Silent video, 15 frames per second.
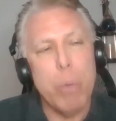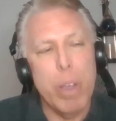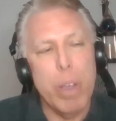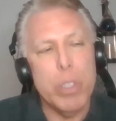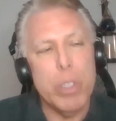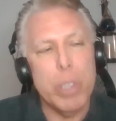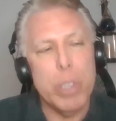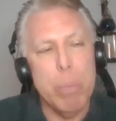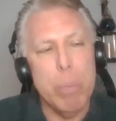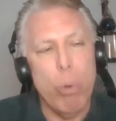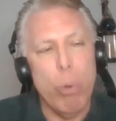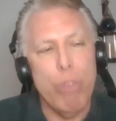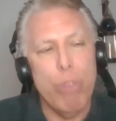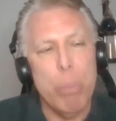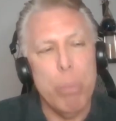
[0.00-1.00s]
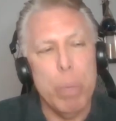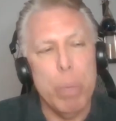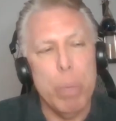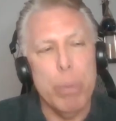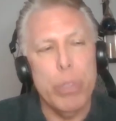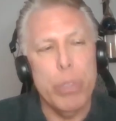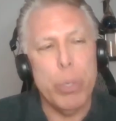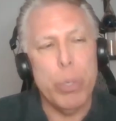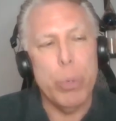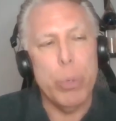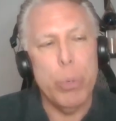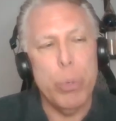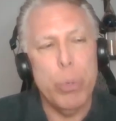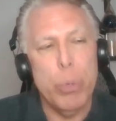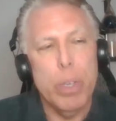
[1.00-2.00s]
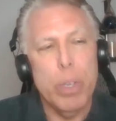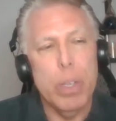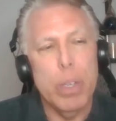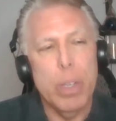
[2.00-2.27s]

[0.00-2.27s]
That's why it's important for people to